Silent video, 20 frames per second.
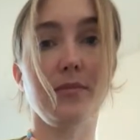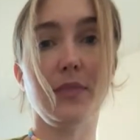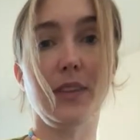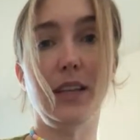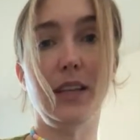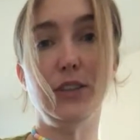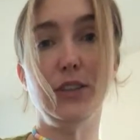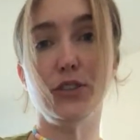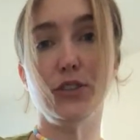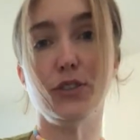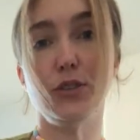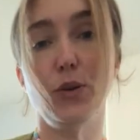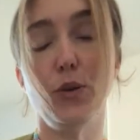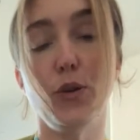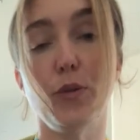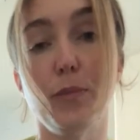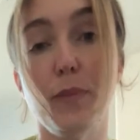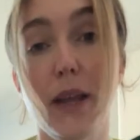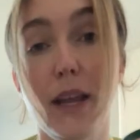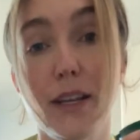He's just an
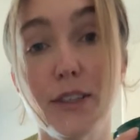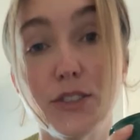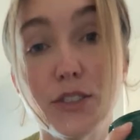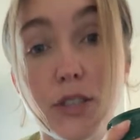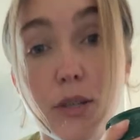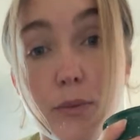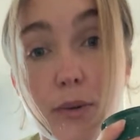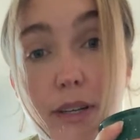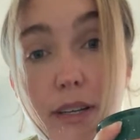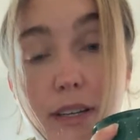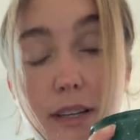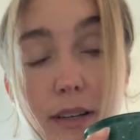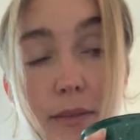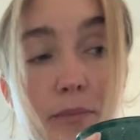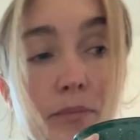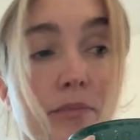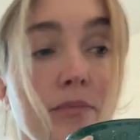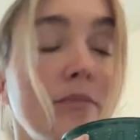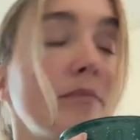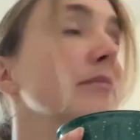old man, so I wanna,
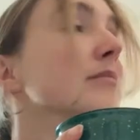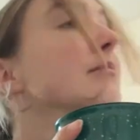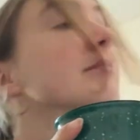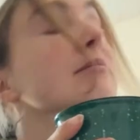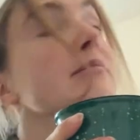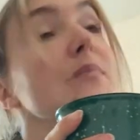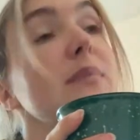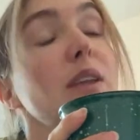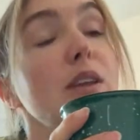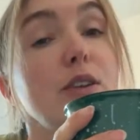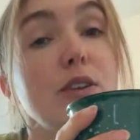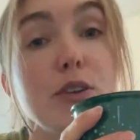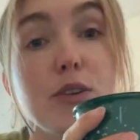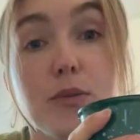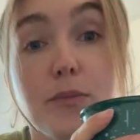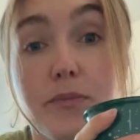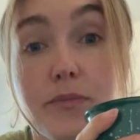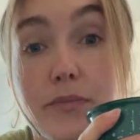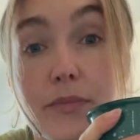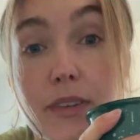you
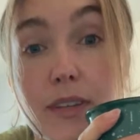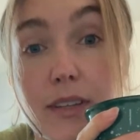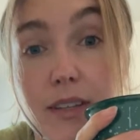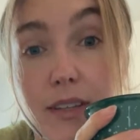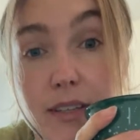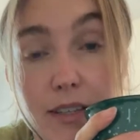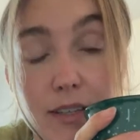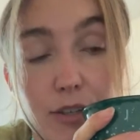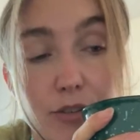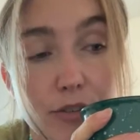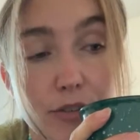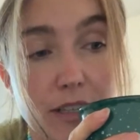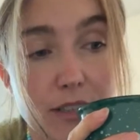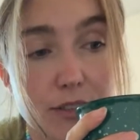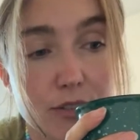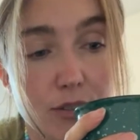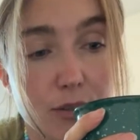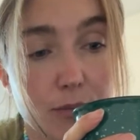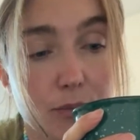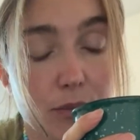know, create
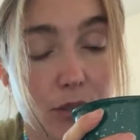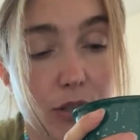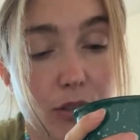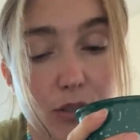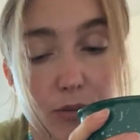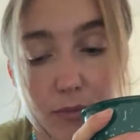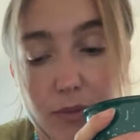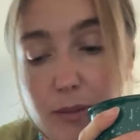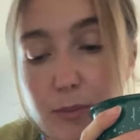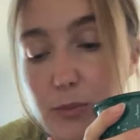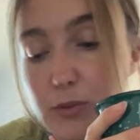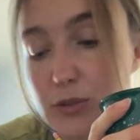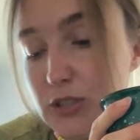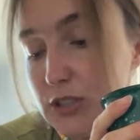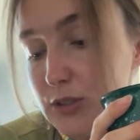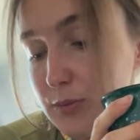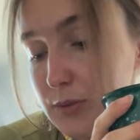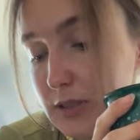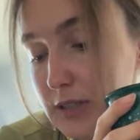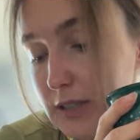some cute
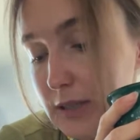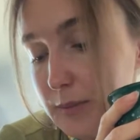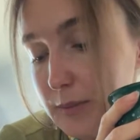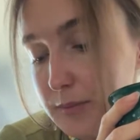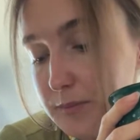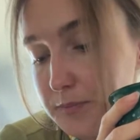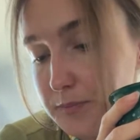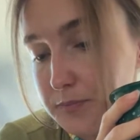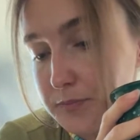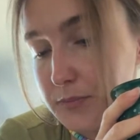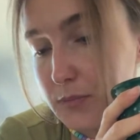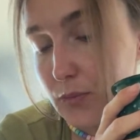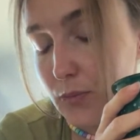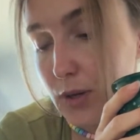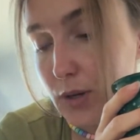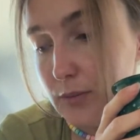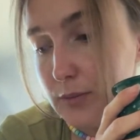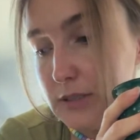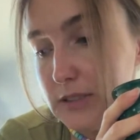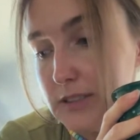memories with him
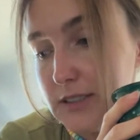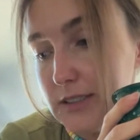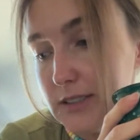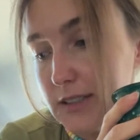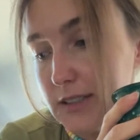while we still